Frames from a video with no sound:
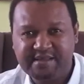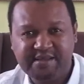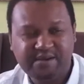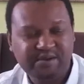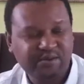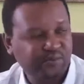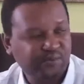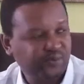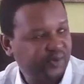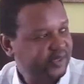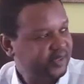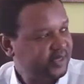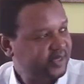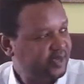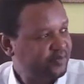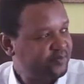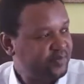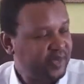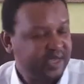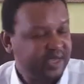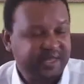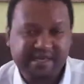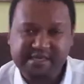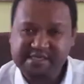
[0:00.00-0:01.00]
when they
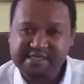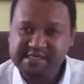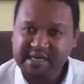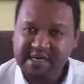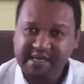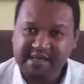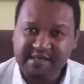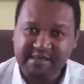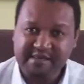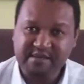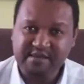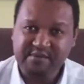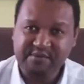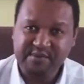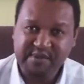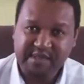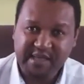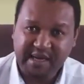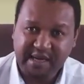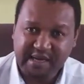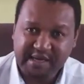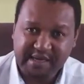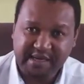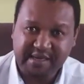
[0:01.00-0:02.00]
made a child with
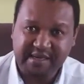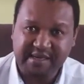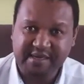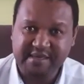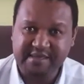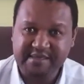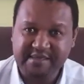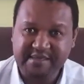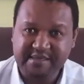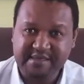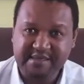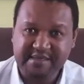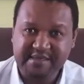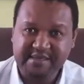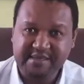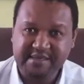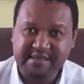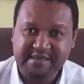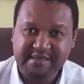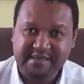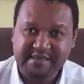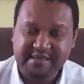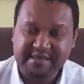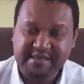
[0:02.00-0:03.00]
Hagar,
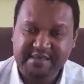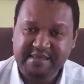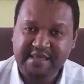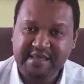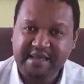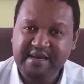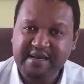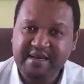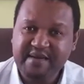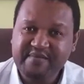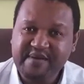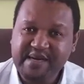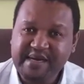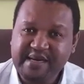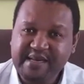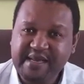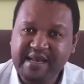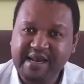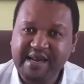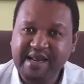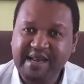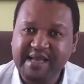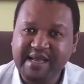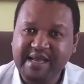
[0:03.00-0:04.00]
they never
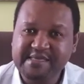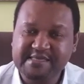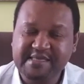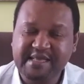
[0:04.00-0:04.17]
realized